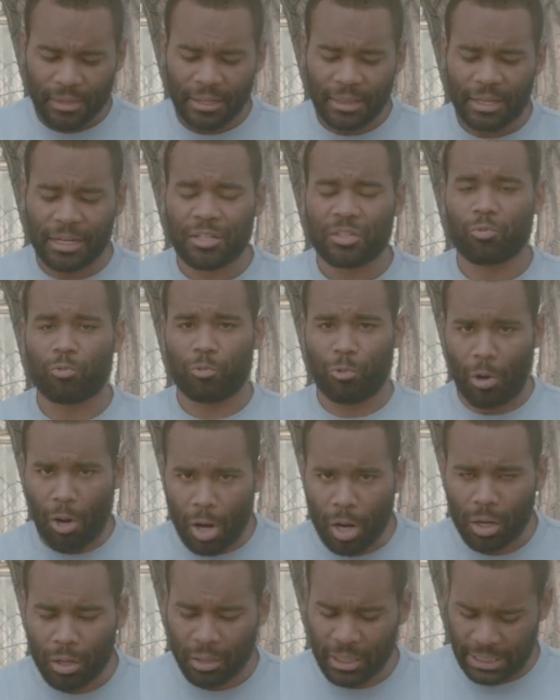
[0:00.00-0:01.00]
that is
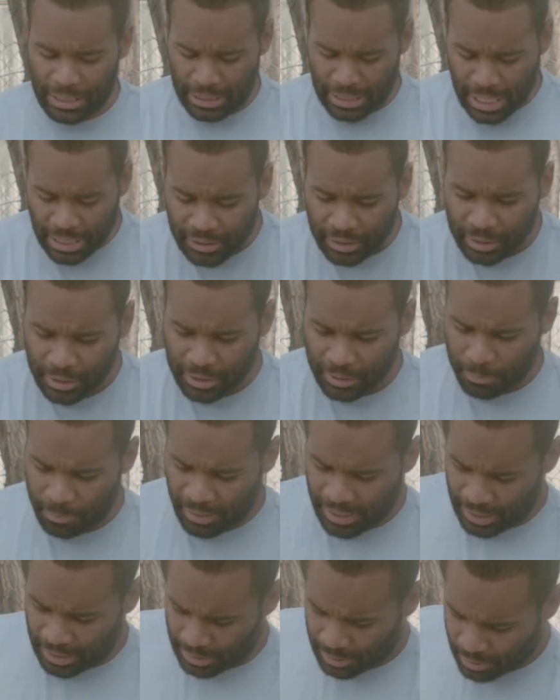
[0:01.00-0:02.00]
wrong and not the good
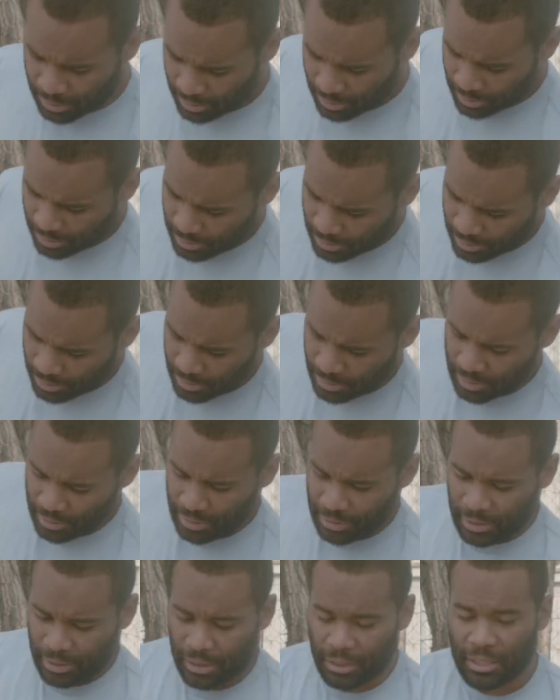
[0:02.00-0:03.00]
path,
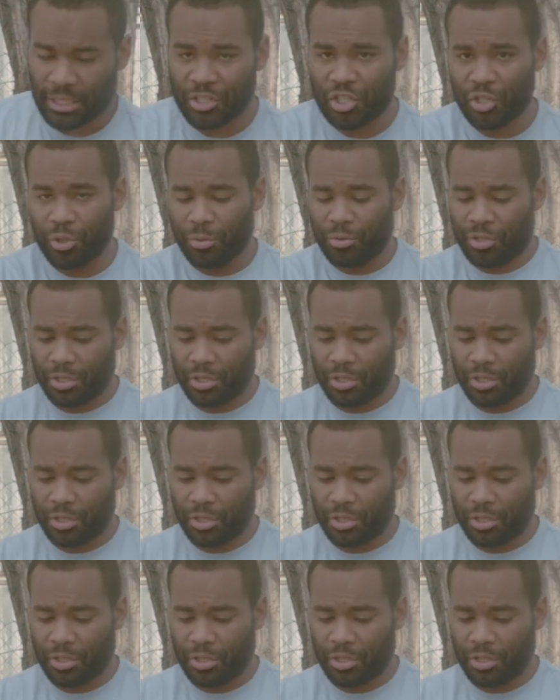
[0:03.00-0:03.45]
unless you